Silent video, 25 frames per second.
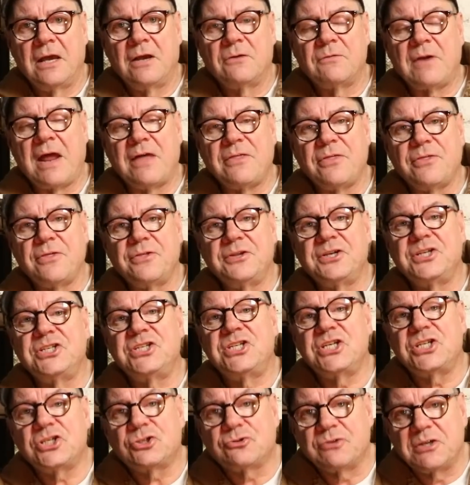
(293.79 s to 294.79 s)
rather than
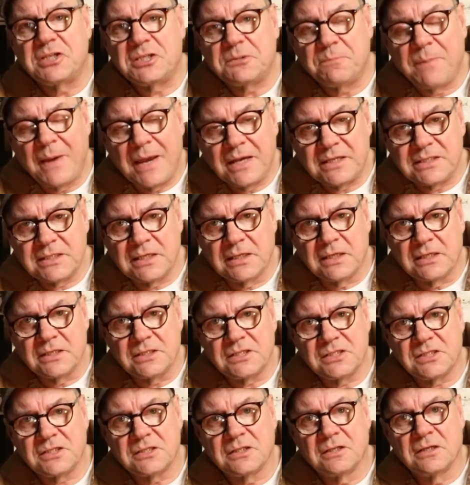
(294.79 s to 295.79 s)
disrespecting
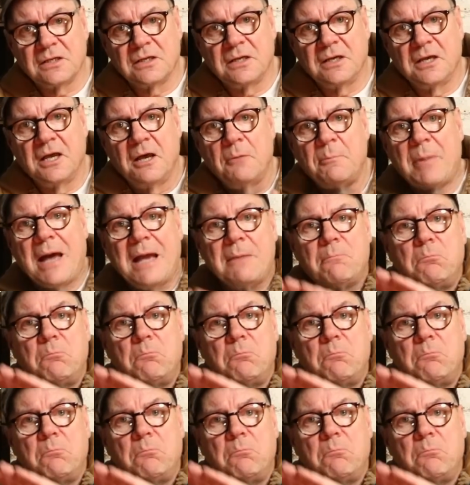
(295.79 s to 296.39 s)
us by